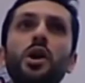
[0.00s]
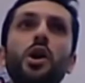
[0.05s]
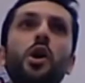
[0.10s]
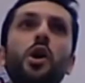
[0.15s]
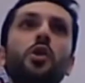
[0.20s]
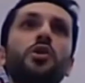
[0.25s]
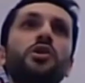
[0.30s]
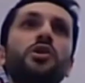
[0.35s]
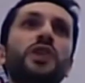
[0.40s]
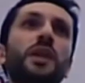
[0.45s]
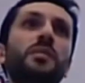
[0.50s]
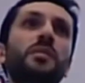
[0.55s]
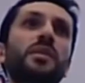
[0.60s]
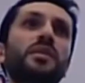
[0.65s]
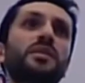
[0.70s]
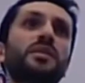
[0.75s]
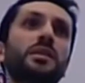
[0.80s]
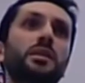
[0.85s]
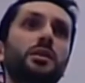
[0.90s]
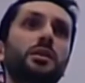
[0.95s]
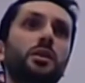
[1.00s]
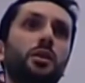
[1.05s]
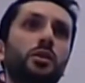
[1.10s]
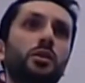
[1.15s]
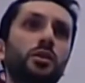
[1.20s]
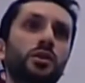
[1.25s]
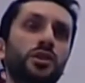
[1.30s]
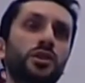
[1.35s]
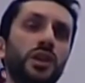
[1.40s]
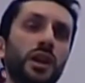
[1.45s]
or you
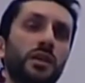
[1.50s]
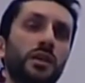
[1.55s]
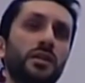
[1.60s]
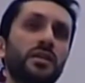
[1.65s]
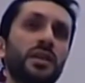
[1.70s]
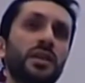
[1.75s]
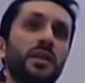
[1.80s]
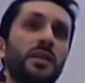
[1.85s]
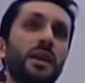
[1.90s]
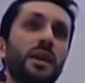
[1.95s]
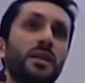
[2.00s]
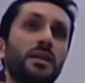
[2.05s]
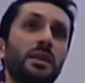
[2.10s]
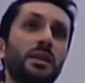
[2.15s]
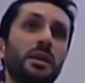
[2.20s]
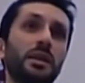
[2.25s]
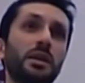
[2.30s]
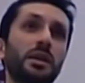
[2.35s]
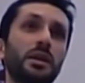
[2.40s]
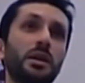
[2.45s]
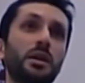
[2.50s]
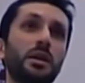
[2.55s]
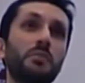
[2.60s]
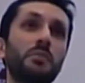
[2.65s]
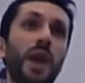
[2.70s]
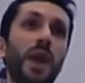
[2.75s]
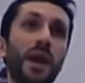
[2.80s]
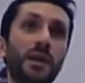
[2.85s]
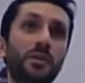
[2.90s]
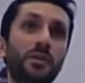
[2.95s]
share the same ethnic
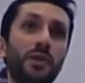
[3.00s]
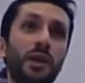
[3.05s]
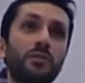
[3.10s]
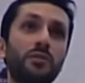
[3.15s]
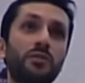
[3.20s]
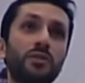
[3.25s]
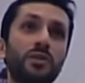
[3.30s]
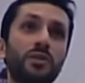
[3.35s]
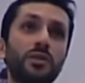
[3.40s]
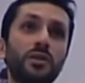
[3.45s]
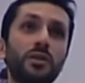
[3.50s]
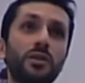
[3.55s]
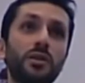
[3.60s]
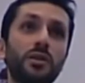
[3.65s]
background.